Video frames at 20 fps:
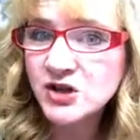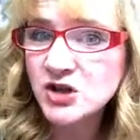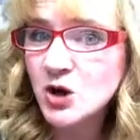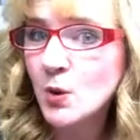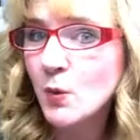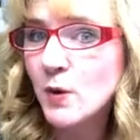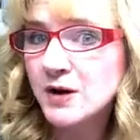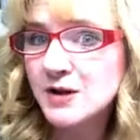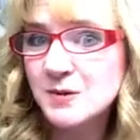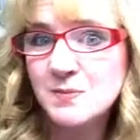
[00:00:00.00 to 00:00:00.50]
I
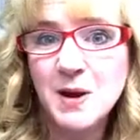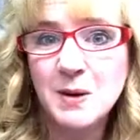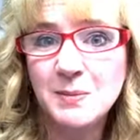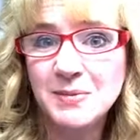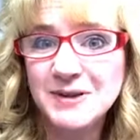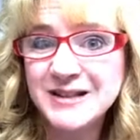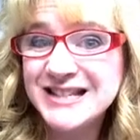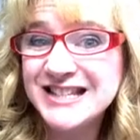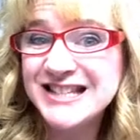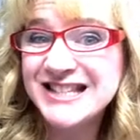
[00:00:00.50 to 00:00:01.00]
want to be able
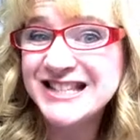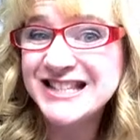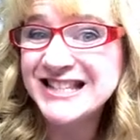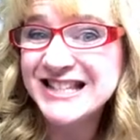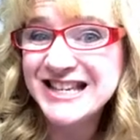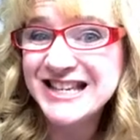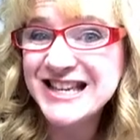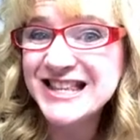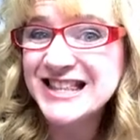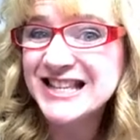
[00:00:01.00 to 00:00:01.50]
to
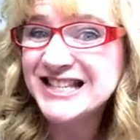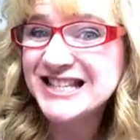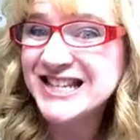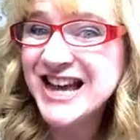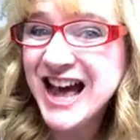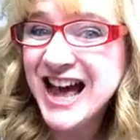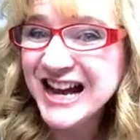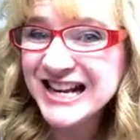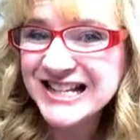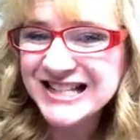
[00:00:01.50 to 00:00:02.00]
see the
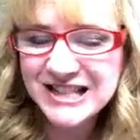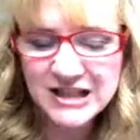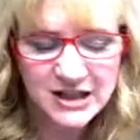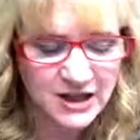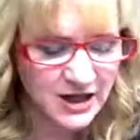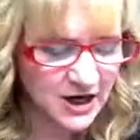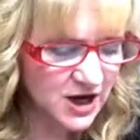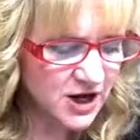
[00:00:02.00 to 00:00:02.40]
text.